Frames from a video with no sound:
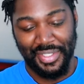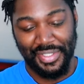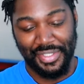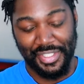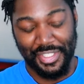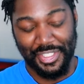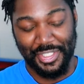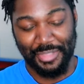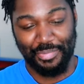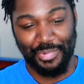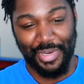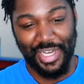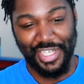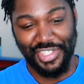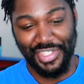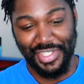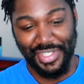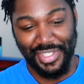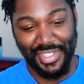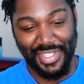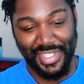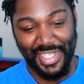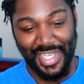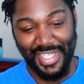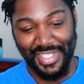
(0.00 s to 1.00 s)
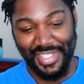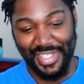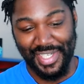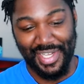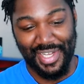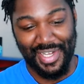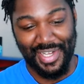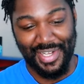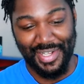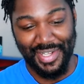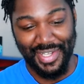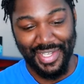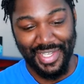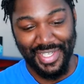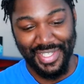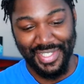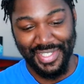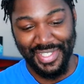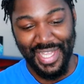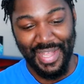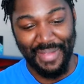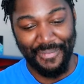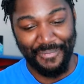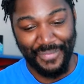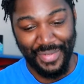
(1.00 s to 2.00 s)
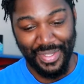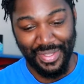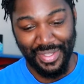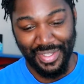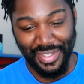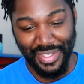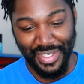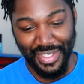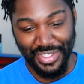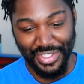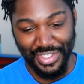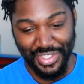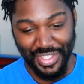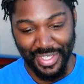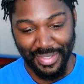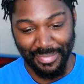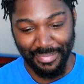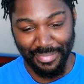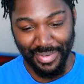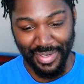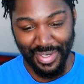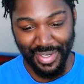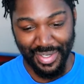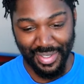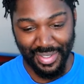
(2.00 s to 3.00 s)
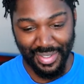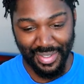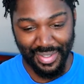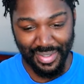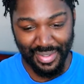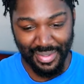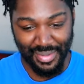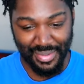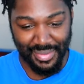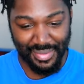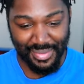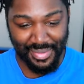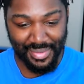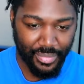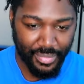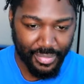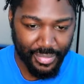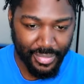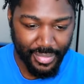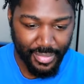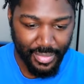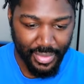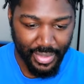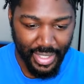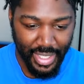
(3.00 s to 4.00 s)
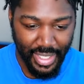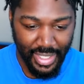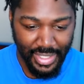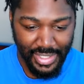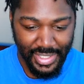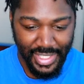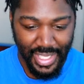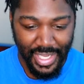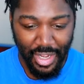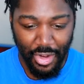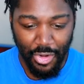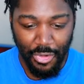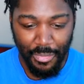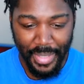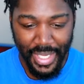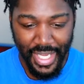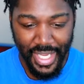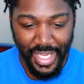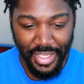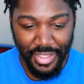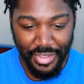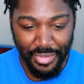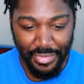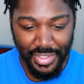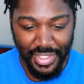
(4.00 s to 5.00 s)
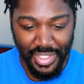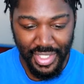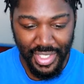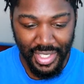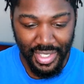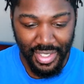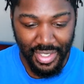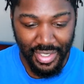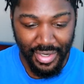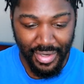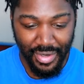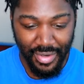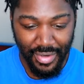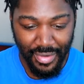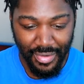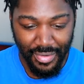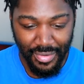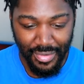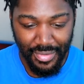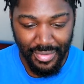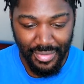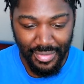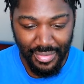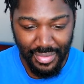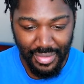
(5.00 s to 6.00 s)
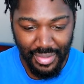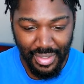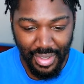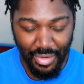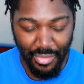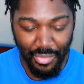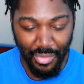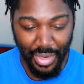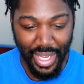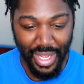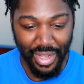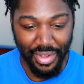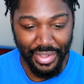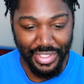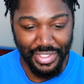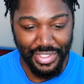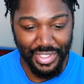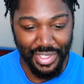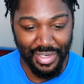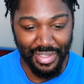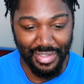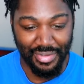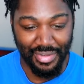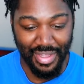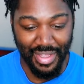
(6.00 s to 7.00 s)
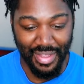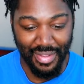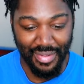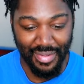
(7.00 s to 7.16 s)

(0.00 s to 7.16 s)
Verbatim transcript: His expression says it all. He is not feeling this shit, bro. Say, old oh, man, you seen a girl? Oh wow, he's gonna.